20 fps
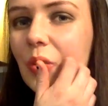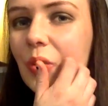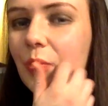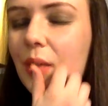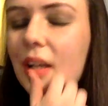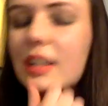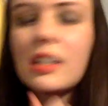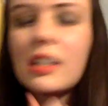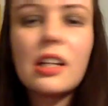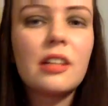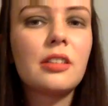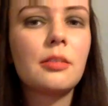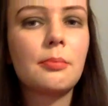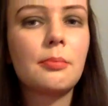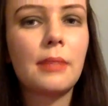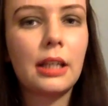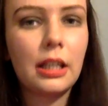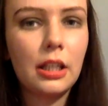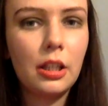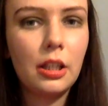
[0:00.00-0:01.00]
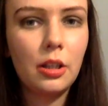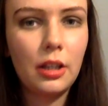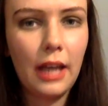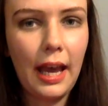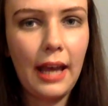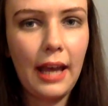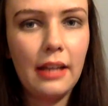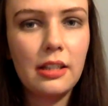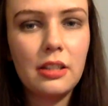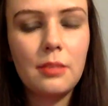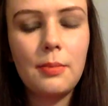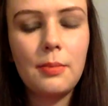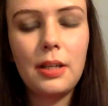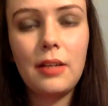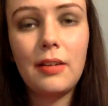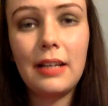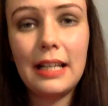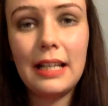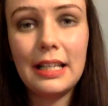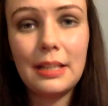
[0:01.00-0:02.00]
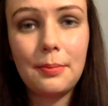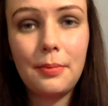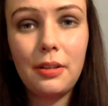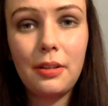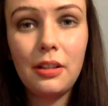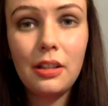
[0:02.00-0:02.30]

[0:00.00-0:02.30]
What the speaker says: but that doesn't make you gay, doesn't make you a lesbian.